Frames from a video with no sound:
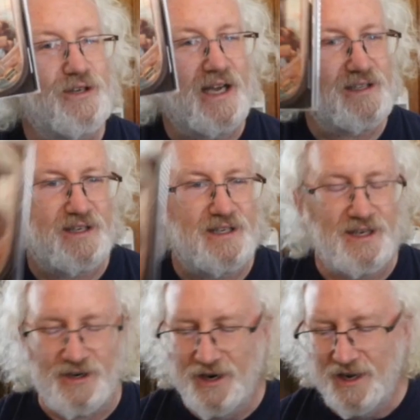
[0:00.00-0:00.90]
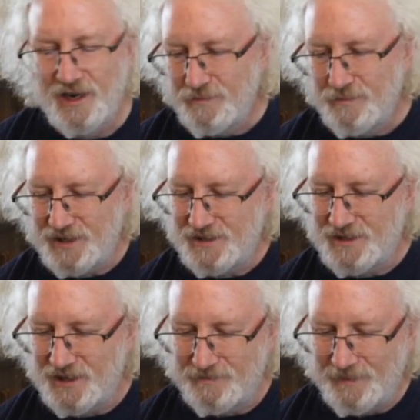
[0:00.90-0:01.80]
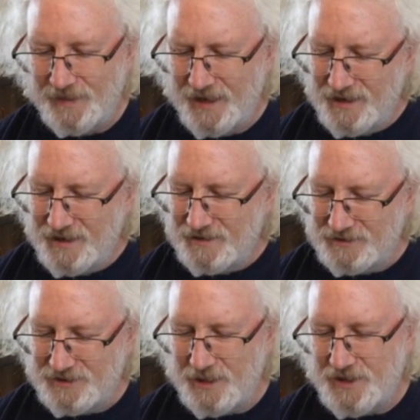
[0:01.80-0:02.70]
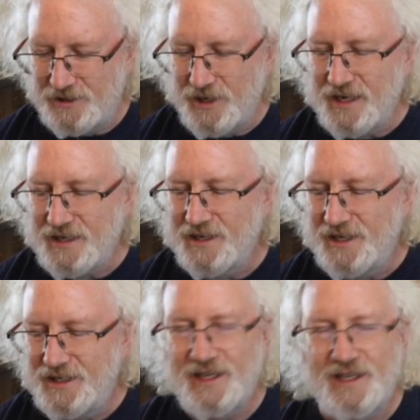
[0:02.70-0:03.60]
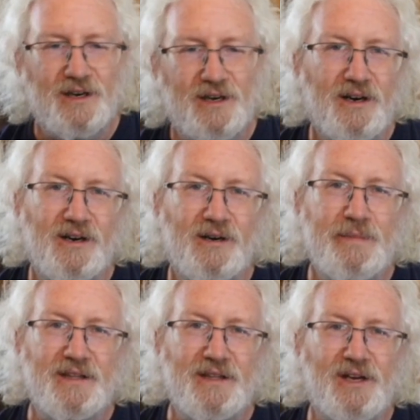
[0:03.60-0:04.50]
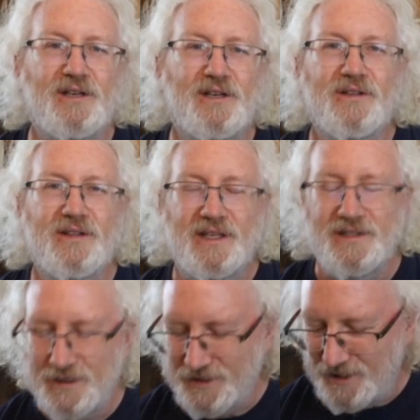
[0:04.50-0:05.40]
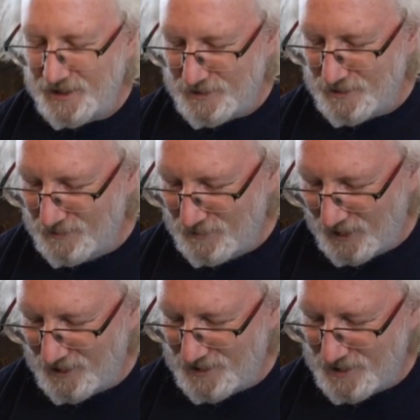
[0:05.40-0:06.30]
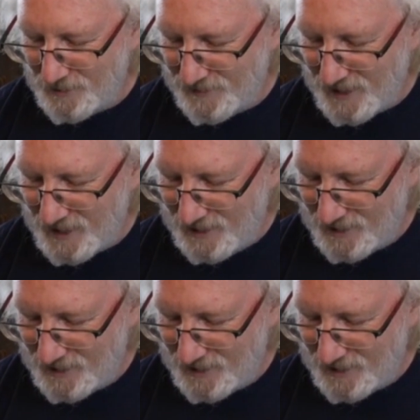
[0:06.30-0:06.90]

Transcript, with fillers: on here, but uh, some of the tracks that he does are, are a bit longer than some of the other artists that we've got in our